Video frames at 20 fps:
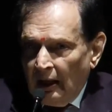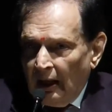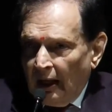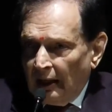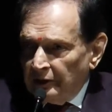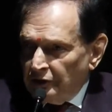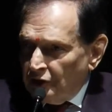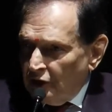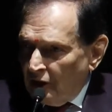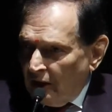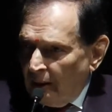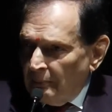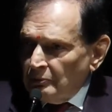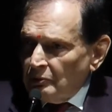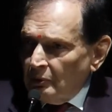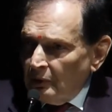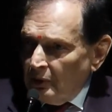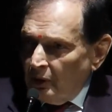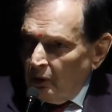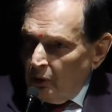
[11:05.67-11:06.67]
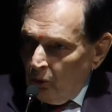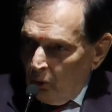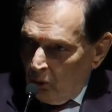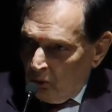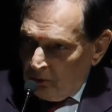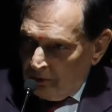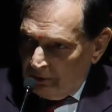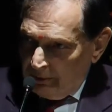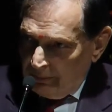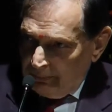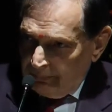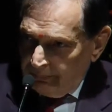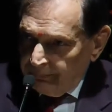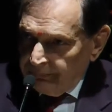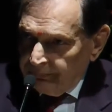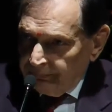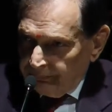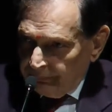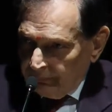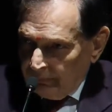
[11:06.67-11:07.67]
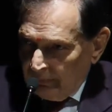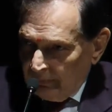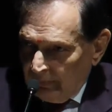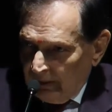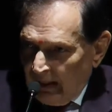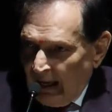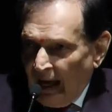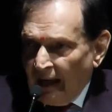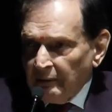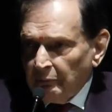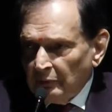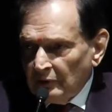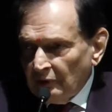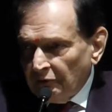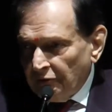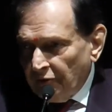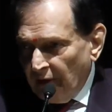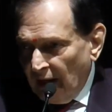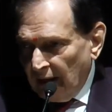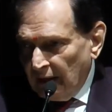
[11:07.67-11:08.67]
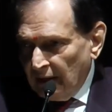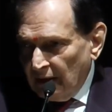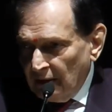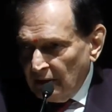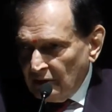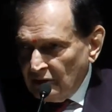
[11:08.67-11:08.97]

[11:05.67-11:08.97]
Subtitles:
And she comes with a note and with a friend